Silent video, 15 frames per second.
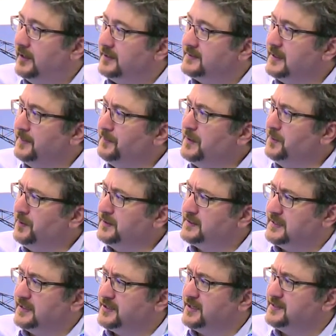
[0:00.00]
Some people
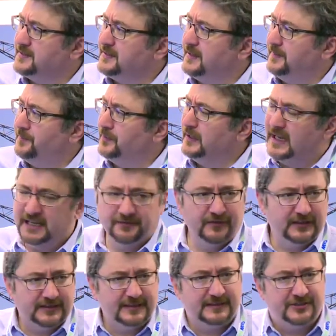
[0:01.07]
suggest playing
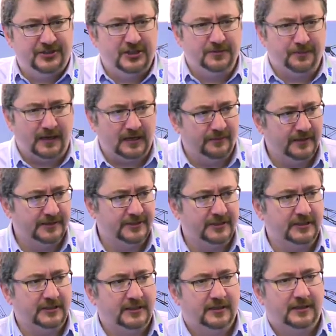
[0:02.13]
with the G parameter.